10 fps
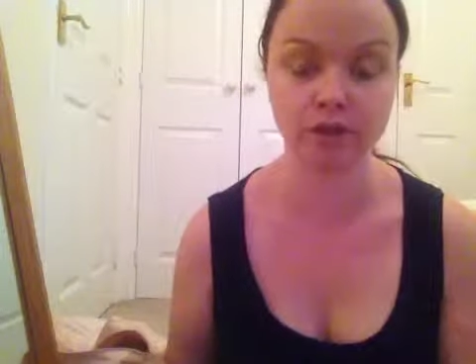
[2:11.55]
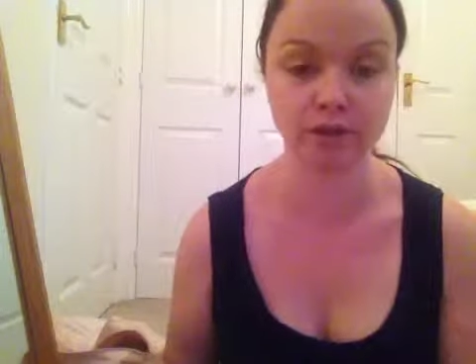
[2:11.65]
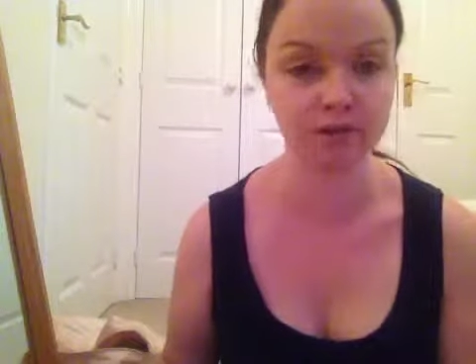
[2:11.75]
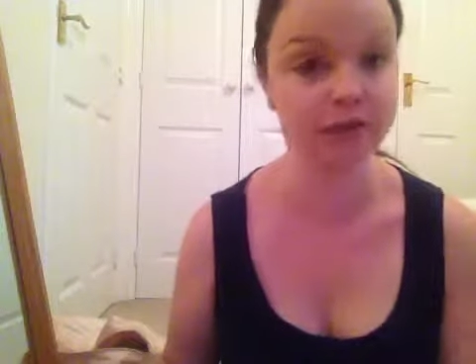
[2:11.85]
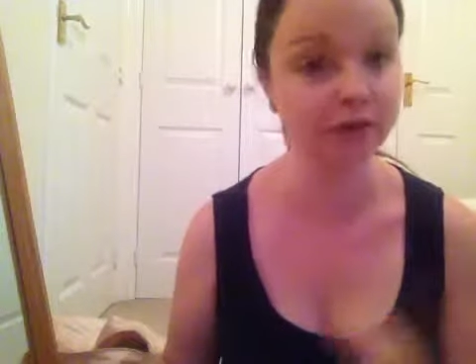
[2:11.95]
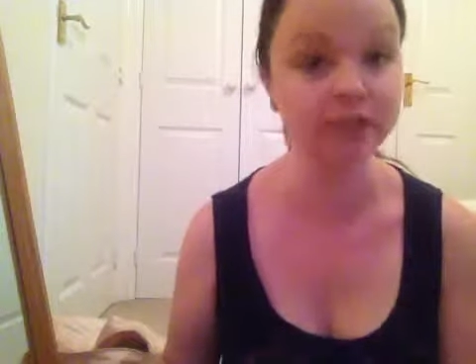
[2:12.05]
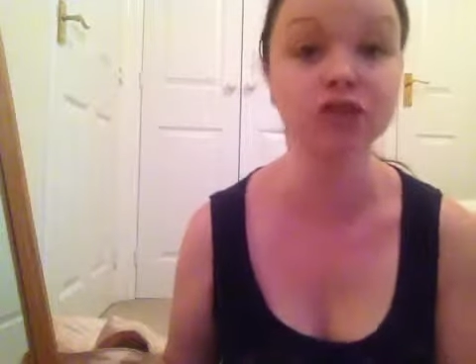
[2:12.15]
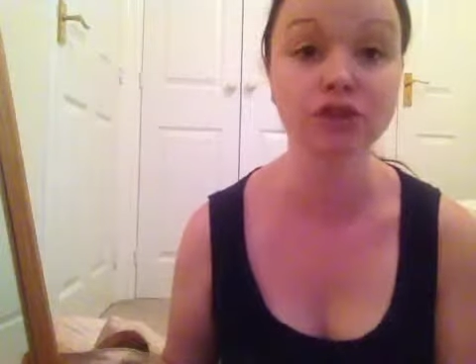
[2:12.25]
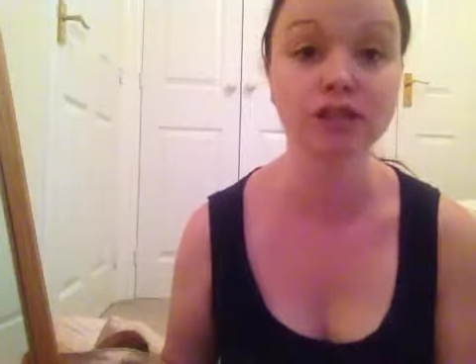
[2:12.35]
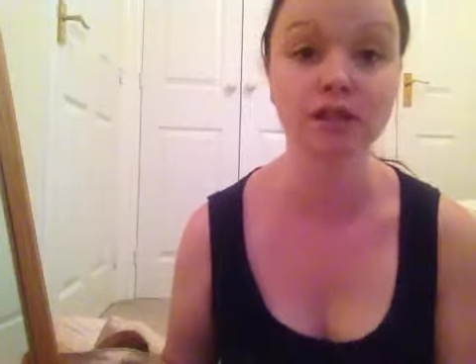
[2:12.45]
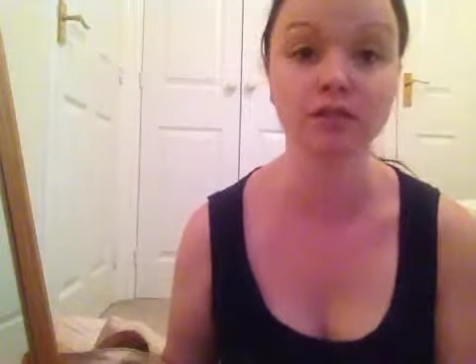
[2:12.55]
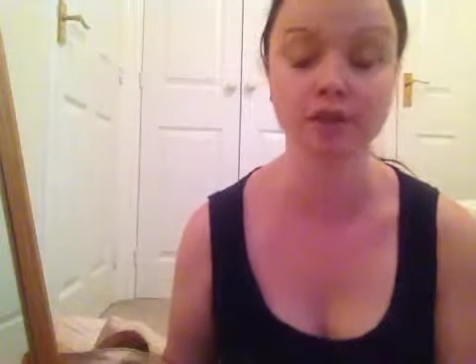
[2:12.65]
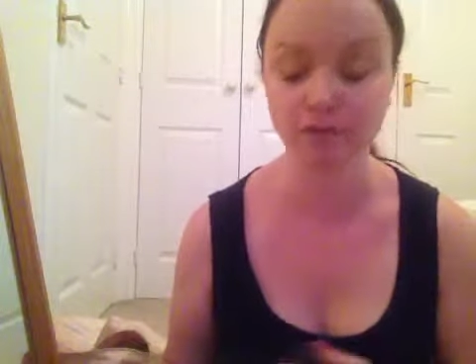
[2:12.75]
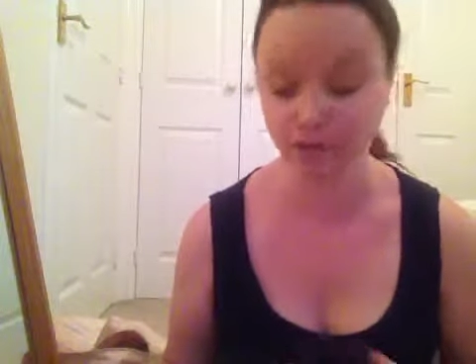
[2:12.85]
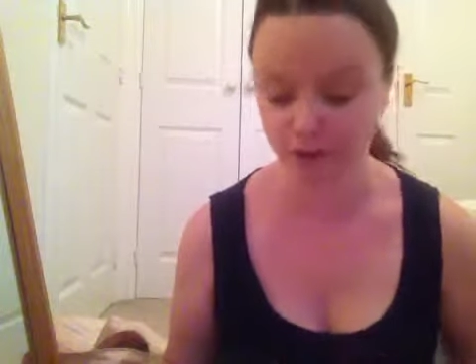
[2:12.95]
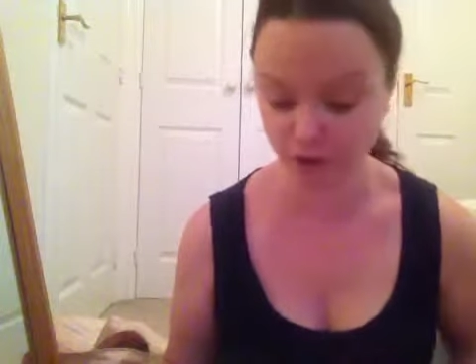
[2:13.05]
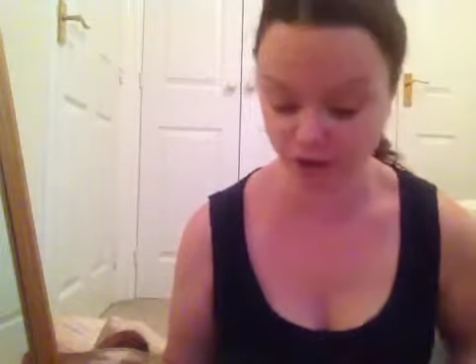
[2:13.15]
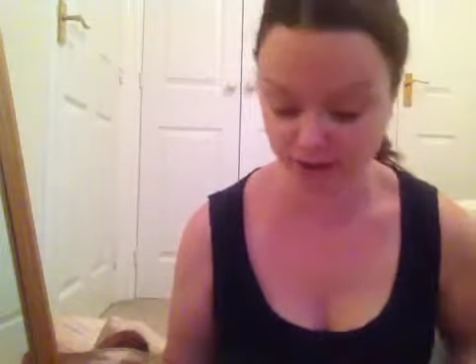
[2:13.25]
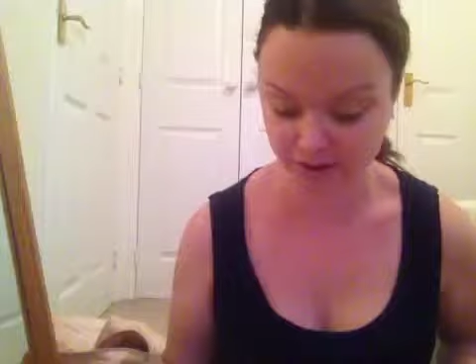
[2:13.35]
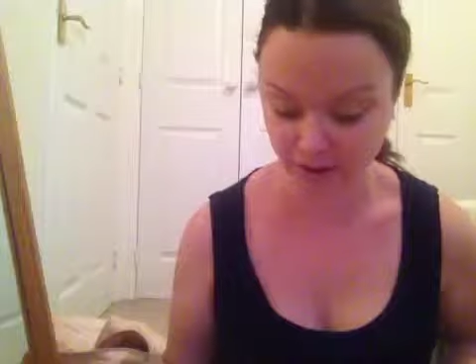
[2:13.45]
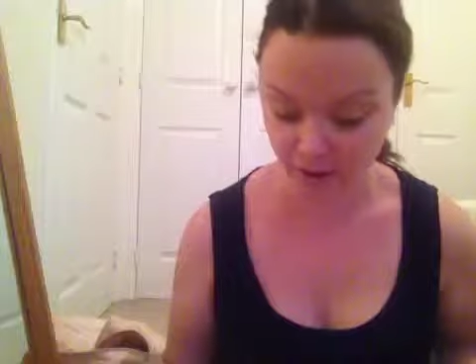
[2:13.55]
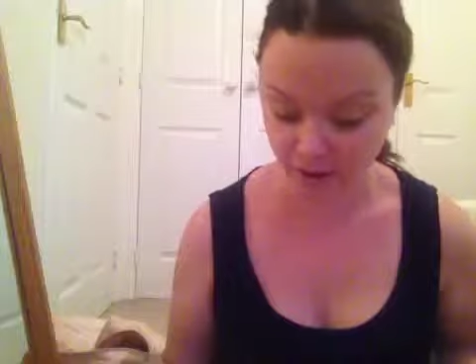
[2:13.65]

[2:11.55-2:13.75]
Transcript: So that's very interesting, very very interesting.